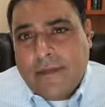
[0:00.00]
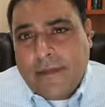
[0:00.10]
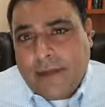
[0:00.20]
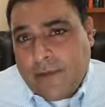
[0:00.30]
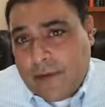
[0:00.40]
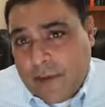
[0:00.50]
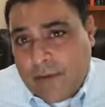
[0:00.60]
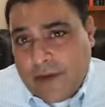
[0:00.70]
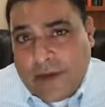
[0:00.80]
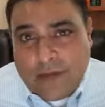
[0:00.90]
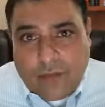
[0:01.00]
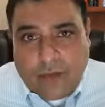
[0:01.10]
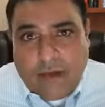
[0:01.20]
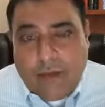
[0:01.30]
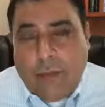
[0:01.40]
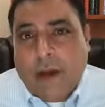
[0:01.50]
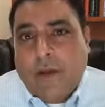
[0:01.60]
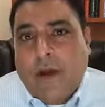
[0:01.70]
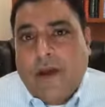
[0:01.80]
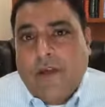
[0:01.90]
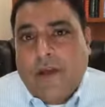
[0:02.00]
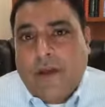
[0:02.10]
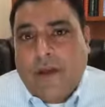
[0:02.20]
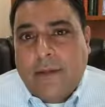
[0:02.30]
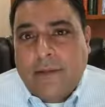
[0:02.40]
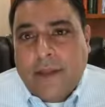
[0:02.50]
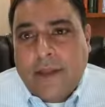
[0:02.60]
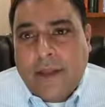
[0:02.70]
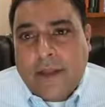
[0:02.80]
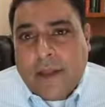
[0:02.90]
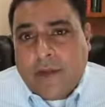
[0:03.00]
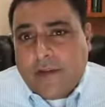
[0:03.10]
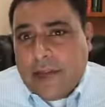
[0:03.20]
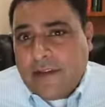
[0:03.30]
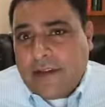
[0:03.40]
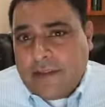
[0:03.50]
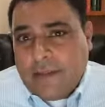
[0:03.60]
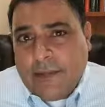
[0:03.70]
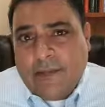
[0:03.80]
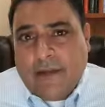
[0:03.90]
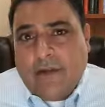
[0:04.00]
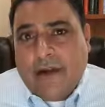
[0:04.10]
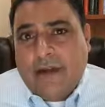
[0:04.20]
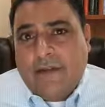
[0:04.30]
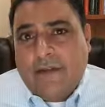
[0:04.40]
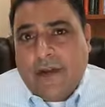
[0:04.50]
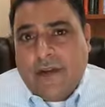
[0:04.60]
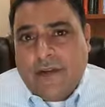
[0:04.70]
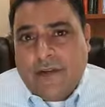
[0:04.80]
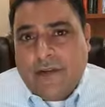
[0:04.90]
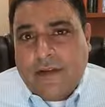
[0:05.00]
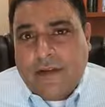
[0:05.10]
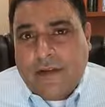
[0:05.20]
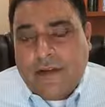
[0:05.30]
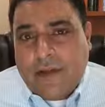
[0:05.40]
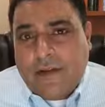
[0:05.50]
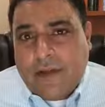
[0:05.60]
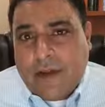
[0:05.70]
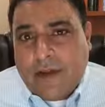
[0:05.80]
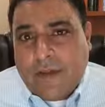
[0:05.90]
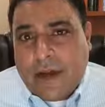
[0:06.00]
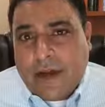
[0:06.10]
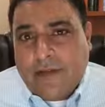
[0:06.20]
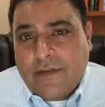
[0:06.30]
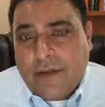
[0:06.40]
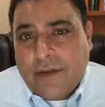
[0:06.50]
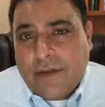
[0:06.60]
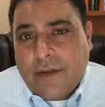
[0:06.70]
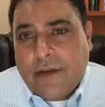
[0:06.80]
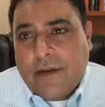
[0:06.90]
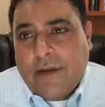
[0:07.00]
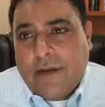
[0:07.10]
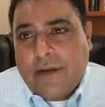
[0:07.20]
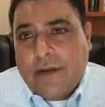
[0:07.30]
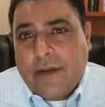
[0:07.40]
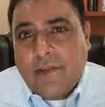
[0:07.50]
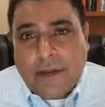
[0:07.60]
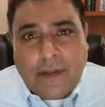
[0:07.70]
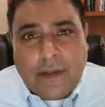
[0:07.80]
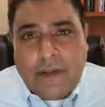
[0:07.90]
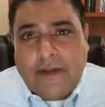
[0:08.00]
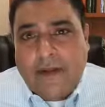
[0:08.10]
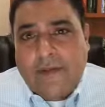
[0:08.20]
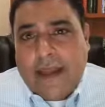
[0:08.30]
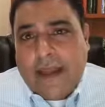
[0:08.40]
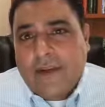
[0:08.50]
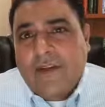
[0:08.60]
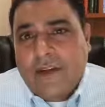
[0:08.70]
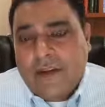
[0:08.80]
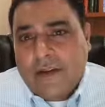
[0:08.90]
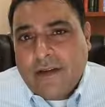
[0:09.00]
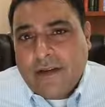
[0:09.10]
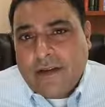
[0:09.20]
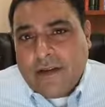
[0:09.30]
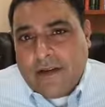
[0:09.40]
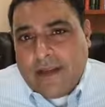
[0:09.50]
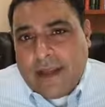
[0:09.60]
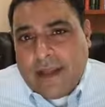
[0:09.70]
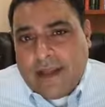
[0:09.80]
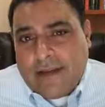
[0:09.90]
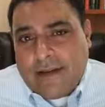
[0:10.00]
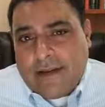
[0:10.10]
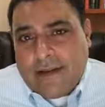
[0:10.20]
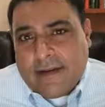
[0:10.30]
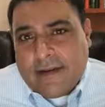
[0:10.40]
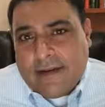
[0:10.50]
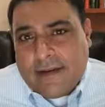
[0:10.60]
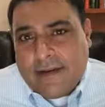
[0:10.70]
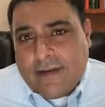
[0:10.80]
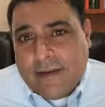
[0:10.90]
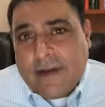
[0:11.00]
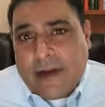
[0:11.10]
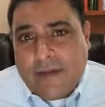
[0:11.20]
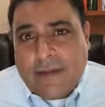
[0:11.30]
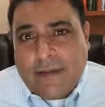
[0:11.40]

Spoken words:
has been known to cause what they call mitochondrial uncoupling, which basically means that chronic inflammation shuts down your body's ability to make energy. And it's very common